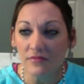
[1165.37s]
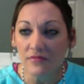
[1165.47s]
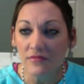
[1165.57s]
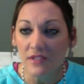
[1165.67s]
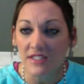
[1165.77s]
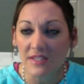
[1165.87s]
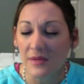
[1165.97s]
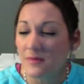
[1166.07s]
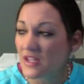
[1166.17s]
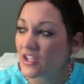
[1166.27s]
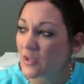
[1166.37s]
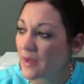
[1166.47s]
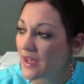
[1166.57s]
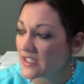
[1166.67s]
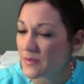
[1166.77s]
Sometimes I look at my
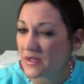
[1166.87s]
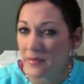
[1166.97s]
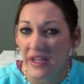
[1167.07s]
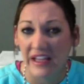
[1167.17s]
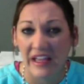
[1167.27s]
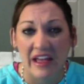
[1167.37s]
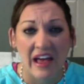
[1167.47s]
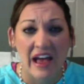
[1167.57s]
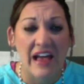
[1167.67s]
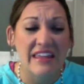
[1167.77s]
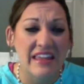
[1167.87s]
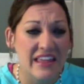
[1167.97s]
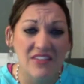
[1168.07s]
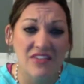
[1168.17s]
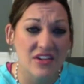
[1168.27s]
husband and I'm like, I can't
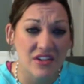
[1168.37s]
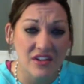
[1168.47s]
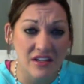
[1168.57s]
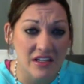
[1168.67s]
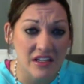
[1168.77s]
even cook.